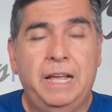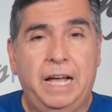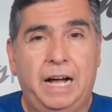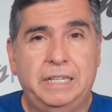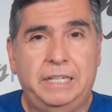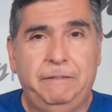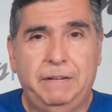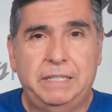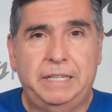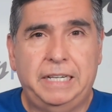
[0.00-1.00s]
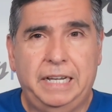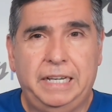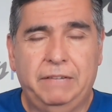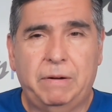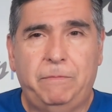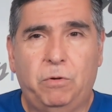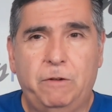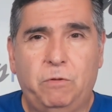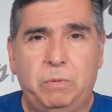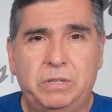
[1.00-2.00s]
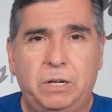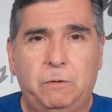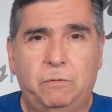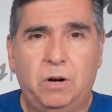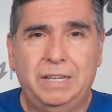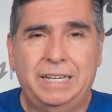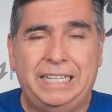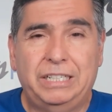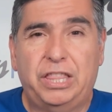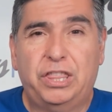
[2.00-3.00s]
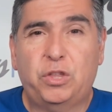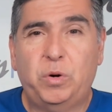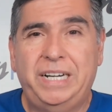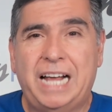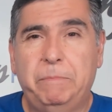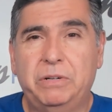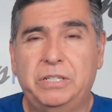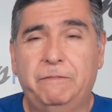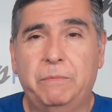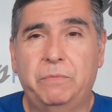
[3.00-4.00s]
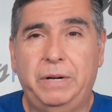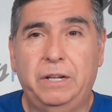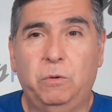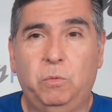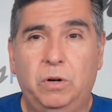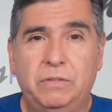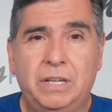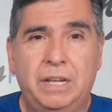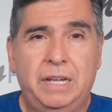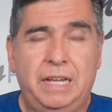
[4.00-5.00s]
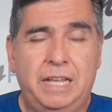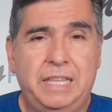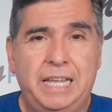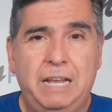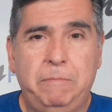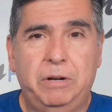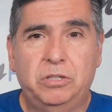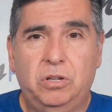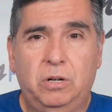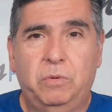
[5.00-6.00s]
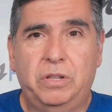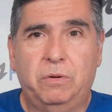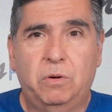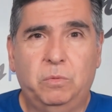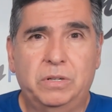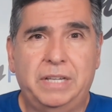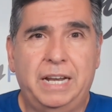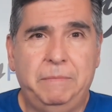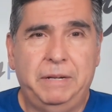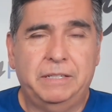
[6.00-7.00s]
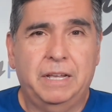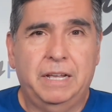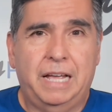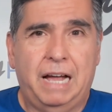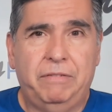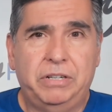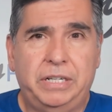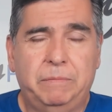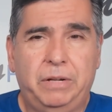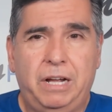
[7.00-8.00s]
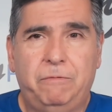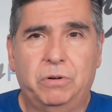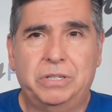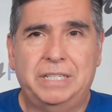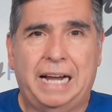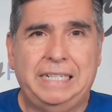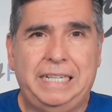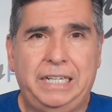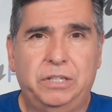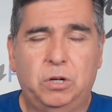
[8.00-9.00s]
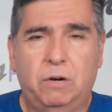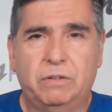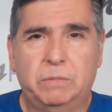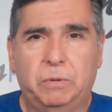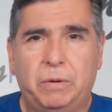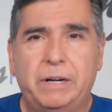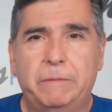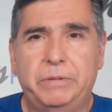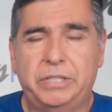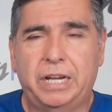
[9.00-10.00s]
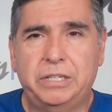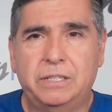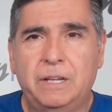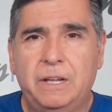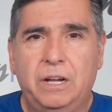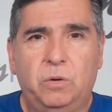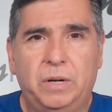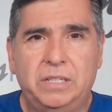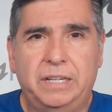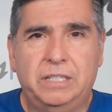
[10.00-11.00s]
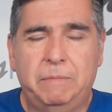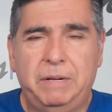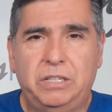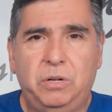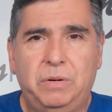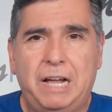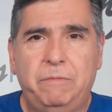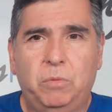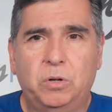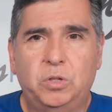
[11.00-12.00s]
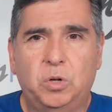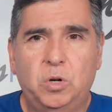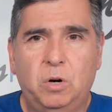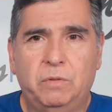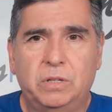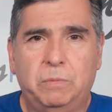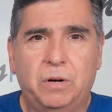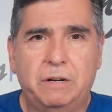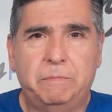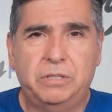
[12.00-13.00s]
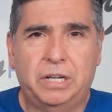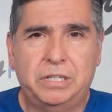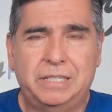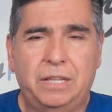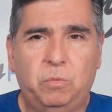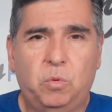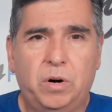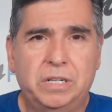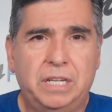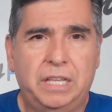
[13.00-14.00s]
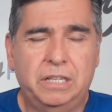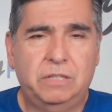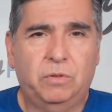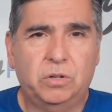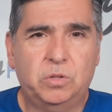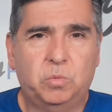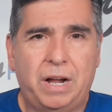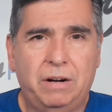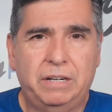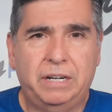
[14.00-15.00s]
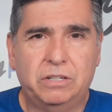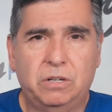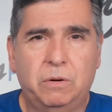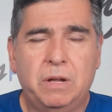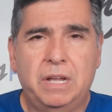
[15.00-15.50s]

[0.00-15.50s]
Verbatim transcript: On defense, they did give up 44% overall and nearly 39% from 3 to the Wolves. In the end, Minnesota were their own worst enemies, averaging a playoff worst 19 turnovers per 100 possessions. Grizzlies committed 2.5 more turnovers per 100 possessions than the Warriors in this first round here. So